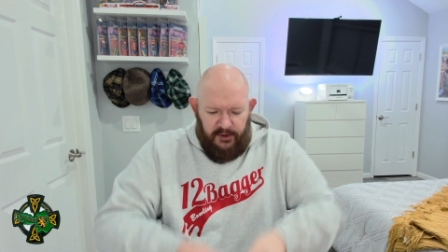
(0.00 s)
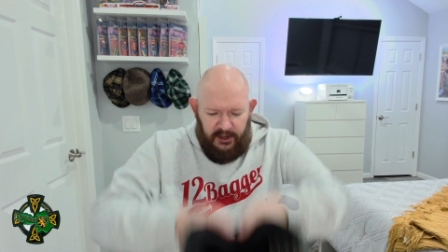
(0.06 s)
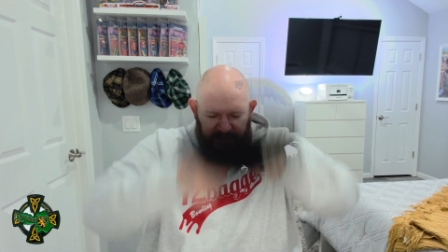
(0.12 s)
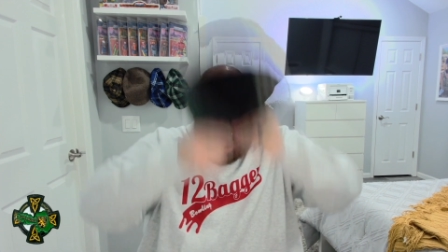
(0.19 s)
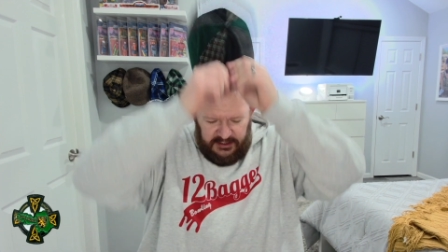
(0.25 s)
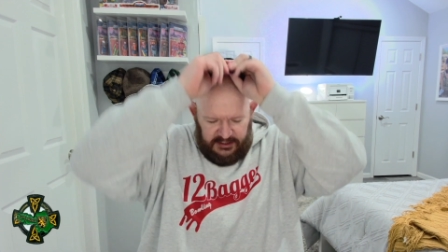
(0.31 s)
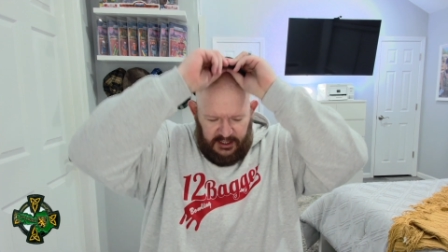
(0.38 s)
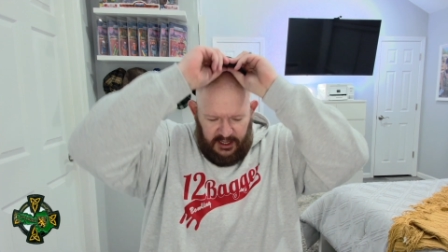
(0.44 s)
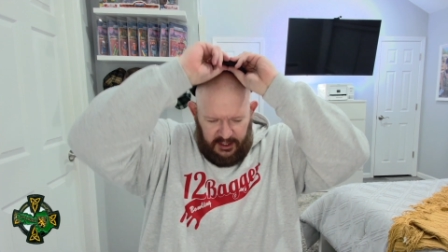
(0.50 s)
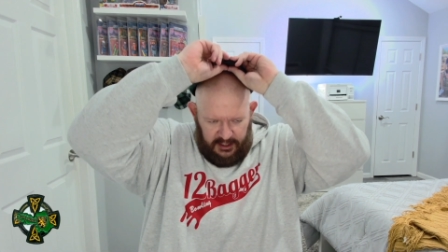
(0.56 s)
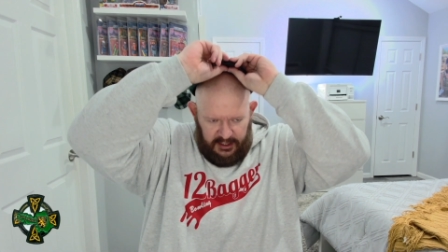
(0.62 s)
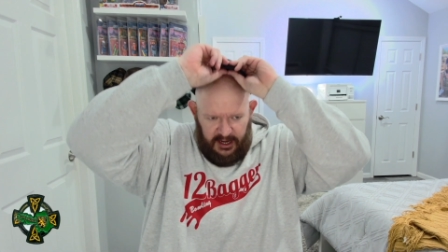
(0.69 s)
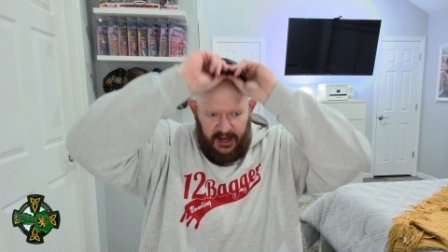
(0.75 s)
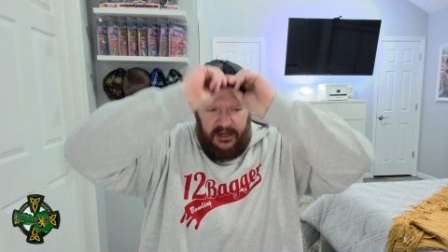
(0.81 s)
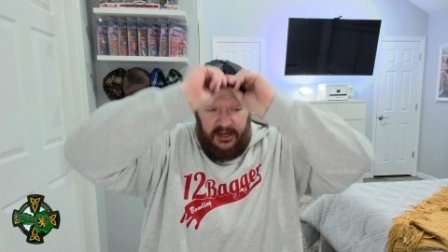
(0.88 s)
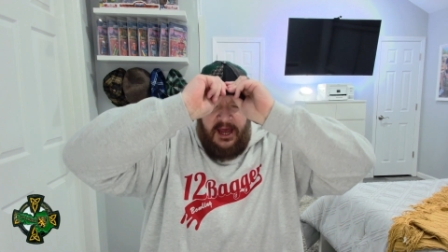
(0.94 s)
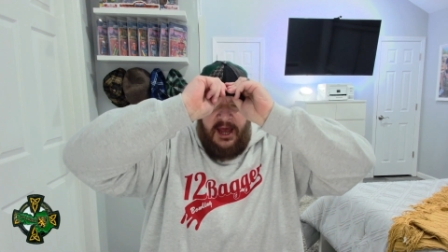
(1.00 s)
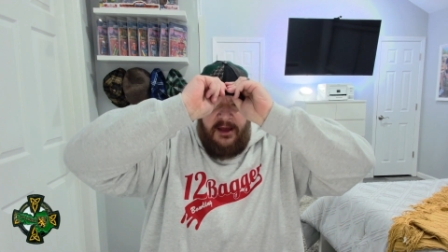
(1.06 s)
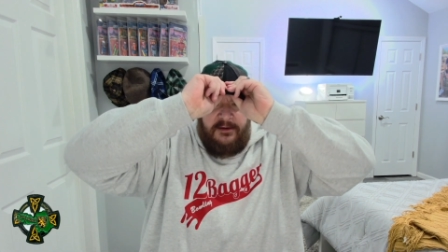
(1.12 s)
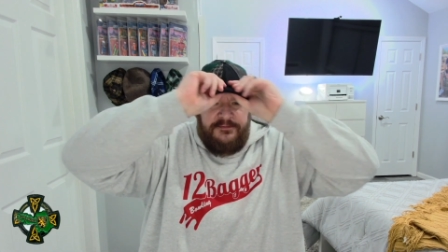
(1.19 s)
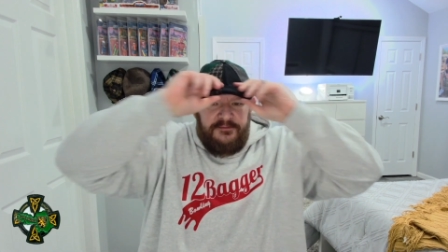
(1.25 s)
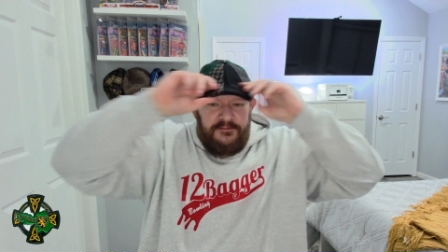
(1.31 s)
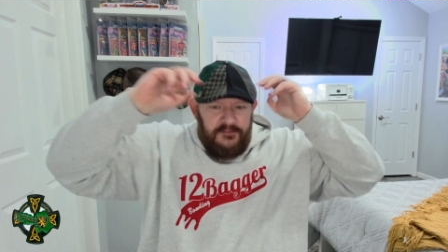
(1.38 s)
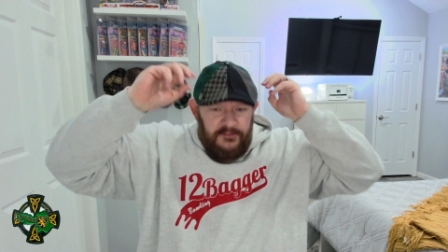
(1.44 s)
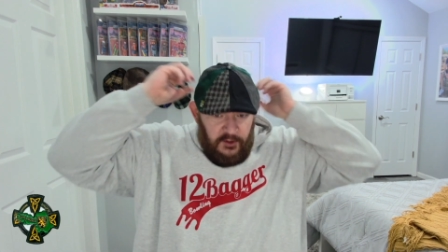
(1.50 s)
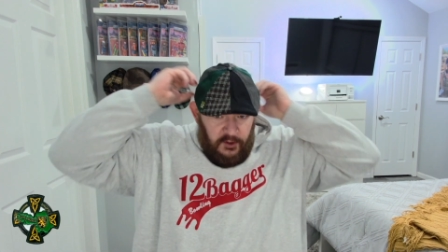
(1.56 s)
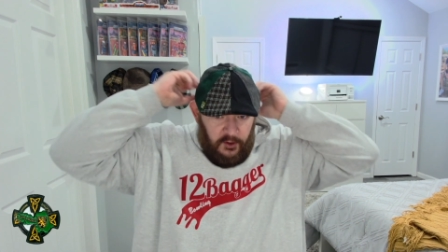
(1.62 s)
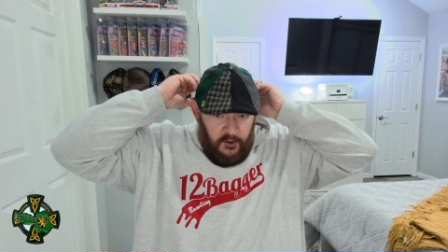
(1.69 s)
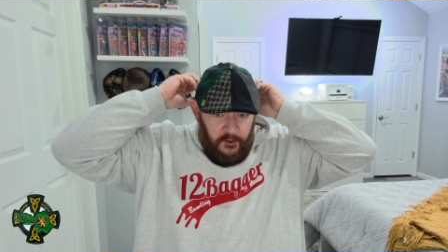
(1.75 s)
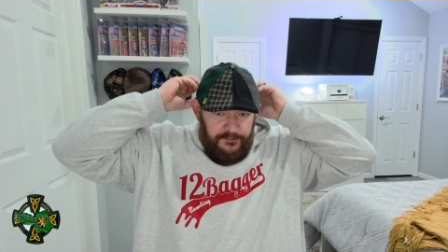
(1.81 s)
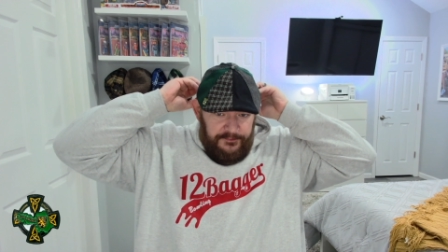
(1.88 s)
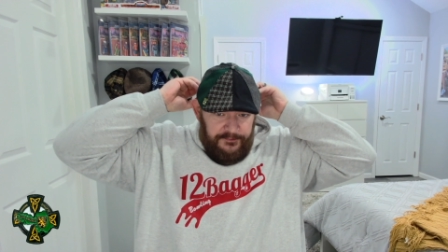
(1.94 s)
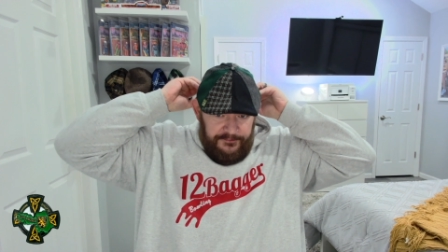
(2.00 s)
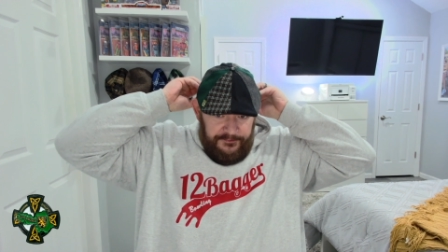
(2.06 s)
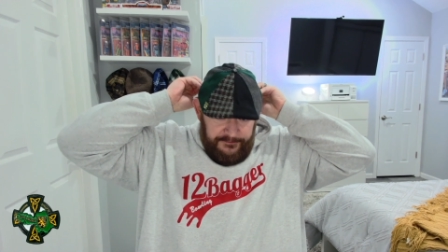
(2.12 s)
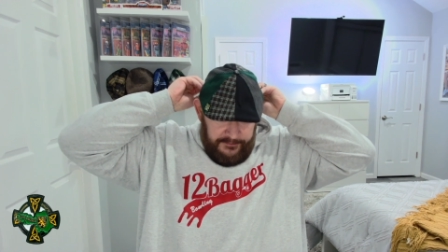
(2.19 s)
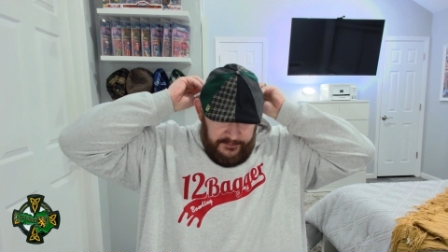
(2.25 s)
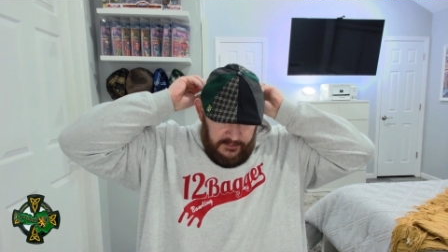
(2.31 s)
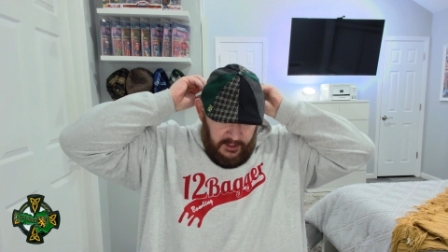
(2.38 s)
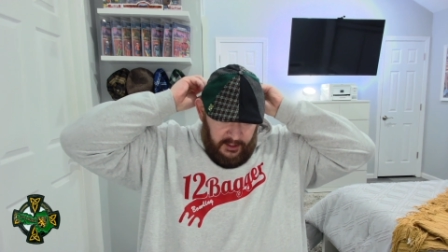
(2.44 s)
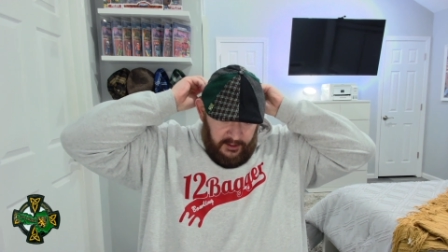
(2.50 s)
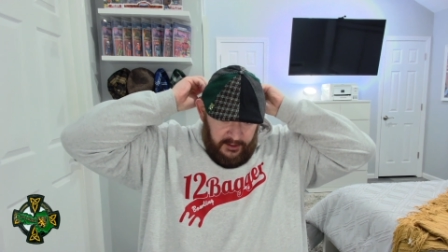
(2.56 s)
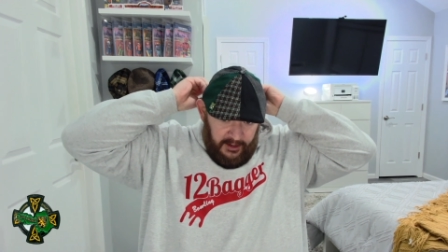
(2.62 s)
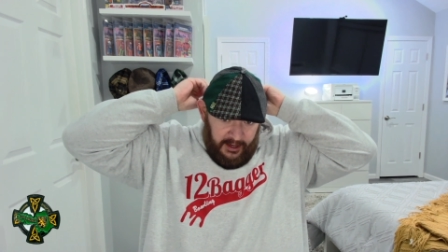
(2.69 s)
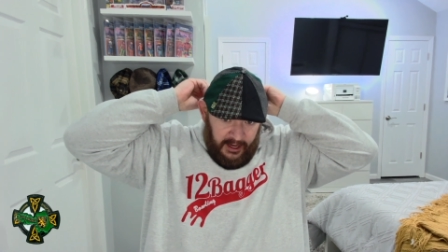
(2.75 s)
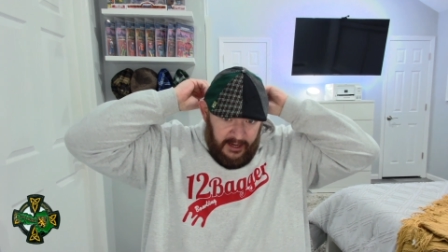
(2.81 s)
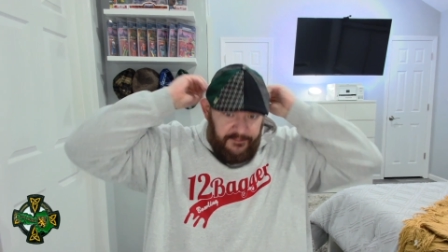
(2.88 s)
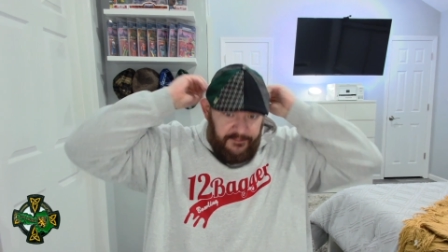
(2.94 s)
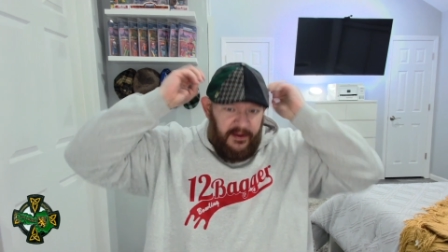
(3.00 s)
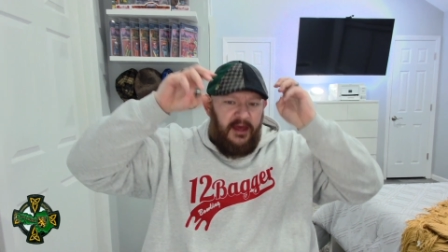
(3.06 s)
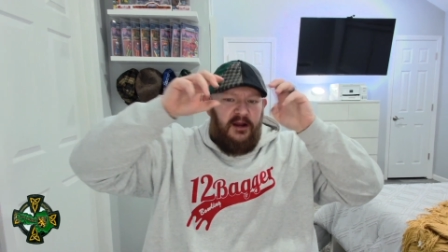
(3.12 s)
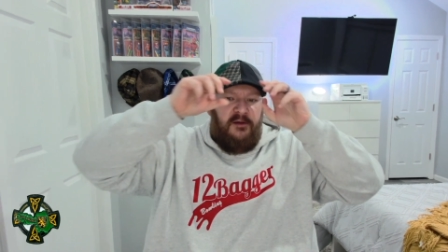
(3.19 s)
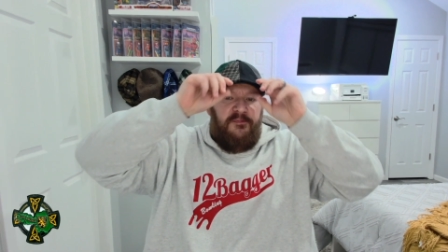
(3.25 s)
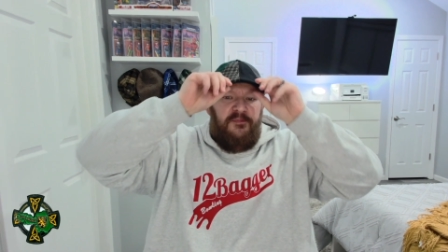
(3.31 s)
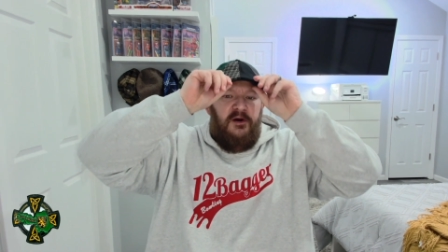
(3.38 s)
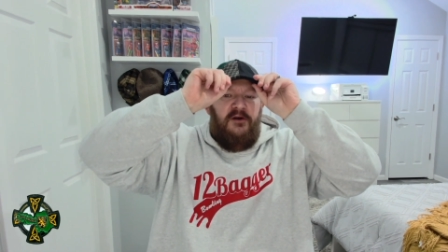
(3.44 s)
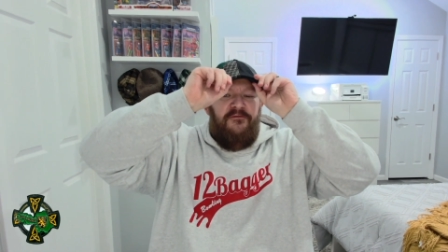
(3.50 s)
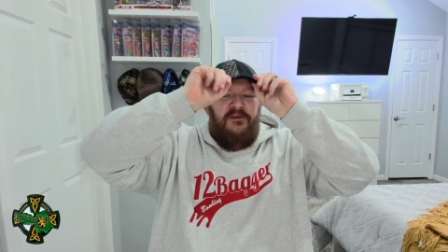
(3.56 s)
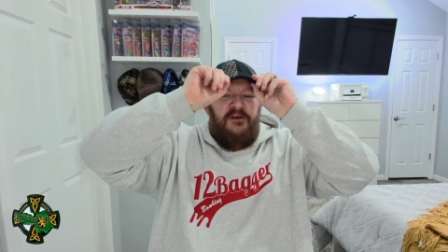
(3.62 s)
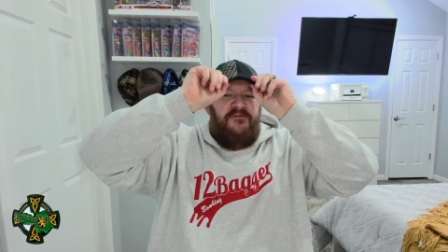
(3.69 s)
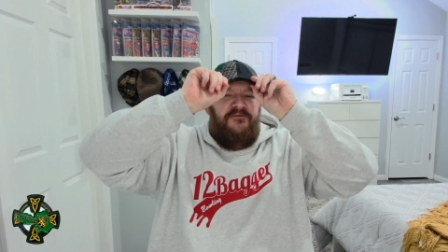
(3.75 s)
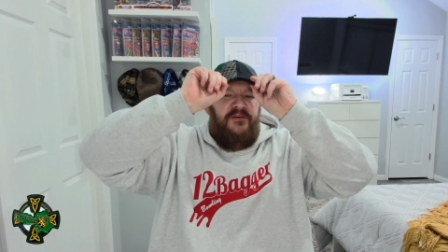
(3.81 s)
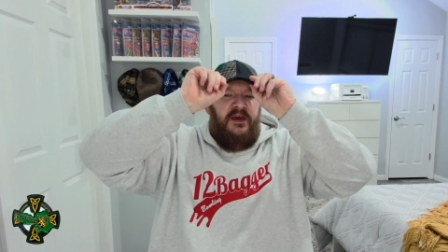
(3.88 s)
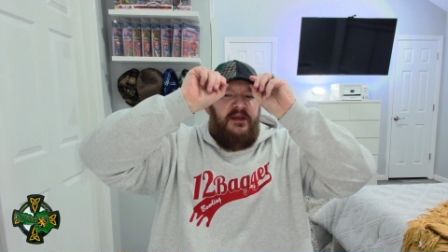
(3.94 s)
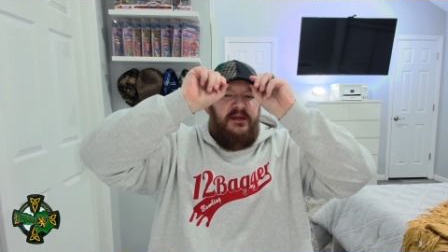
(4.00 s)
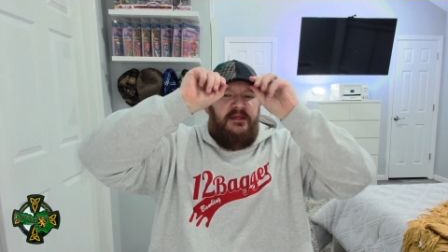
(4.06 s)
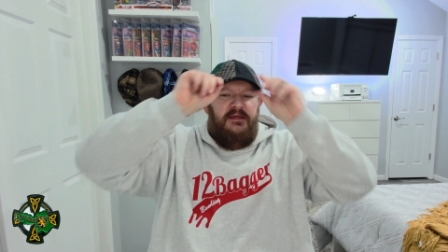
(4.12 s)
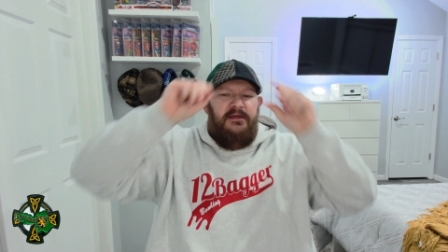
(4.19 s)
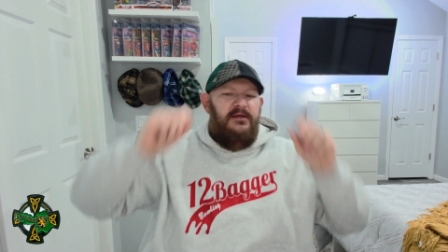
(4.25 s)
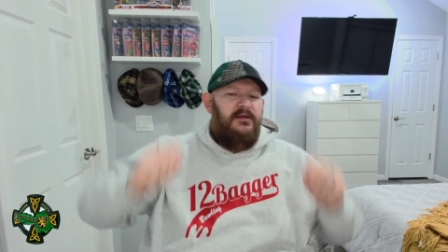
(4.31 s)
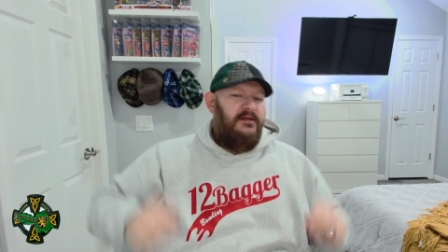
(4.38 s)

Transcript: BostonScally.com. Oh, another eight panel perfect fit.